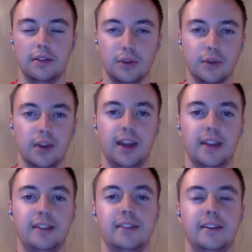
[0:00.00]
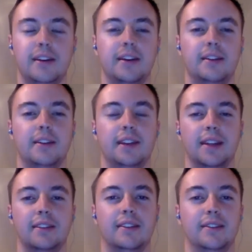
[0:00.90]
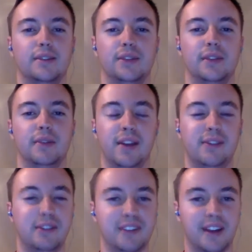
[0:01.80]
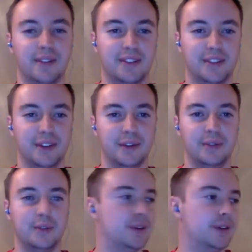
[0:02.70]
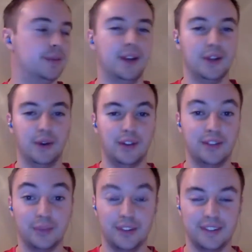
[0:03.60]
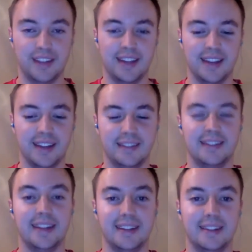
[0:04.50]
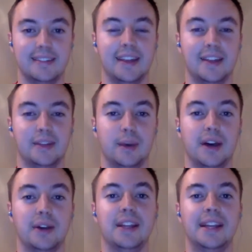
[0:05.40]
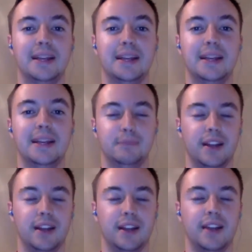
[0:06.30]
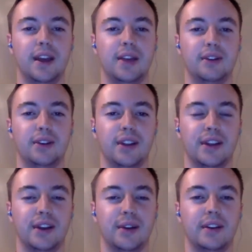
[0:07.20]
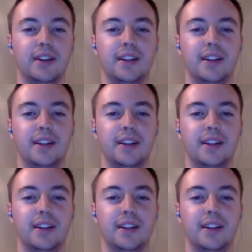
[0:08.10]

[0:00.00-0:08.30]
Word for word: So guys, I guess this is only my favorite time of the show. I know Austin would say it is his as well, but I think you guys already know.